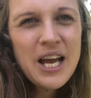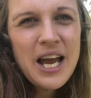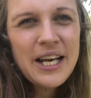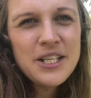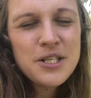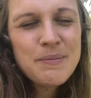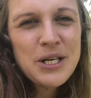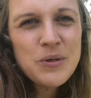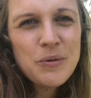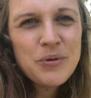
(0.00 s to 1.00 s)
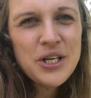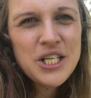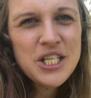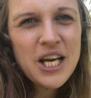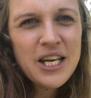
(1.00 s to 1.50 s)
and it just makes you
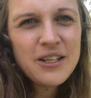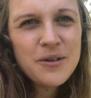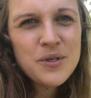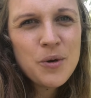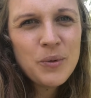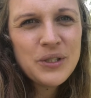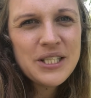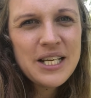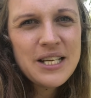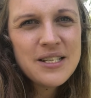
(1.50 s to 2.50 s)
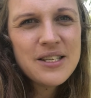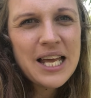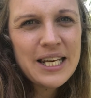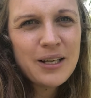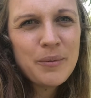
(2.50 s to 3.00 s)
appreciate those commodities
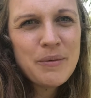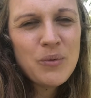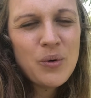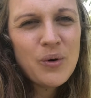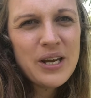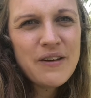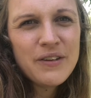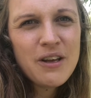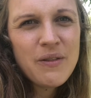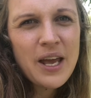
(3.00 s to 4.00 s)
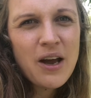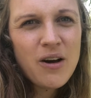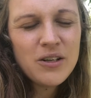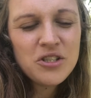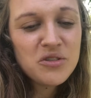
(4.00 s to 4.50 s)
that little bit more, even though they
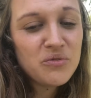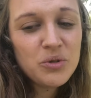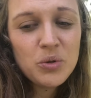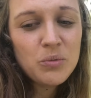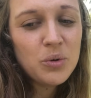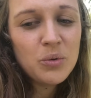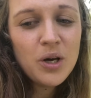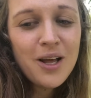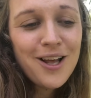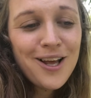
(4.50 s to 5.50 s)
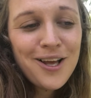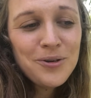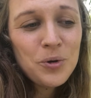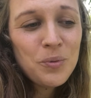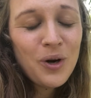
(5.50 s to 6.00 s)
are just normal
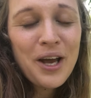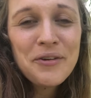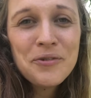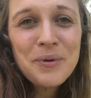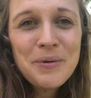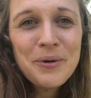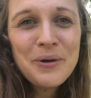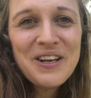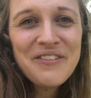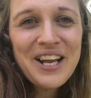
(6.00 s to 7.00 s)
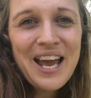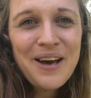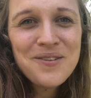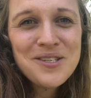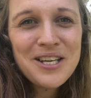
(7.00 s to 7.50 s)
life for people who live in a
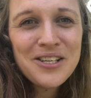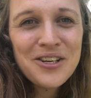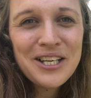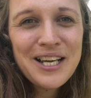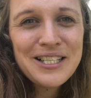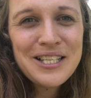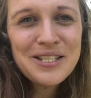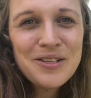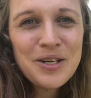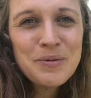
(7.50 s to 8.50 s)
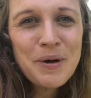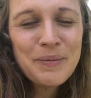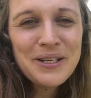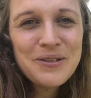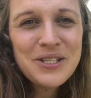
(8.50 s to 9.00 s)
house and are connected to those
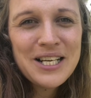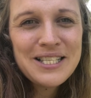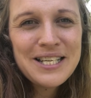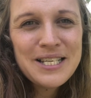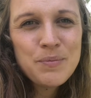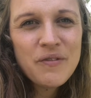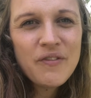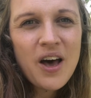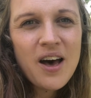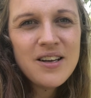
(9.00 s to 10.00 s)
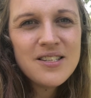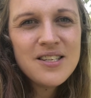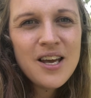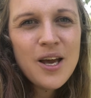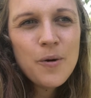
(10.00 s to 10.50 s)
public utilities. But for us,
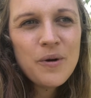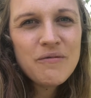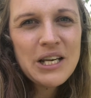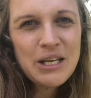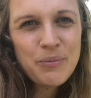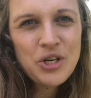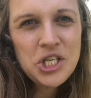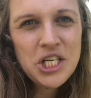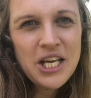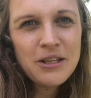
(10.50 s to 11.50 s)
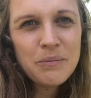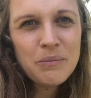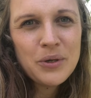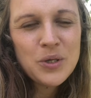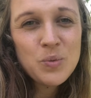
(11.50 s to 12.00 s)
we really appreciate them
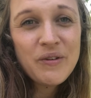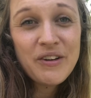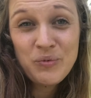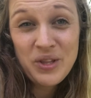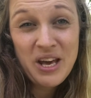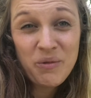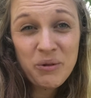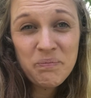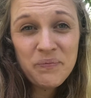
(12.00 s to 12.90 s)
because we've lived without them.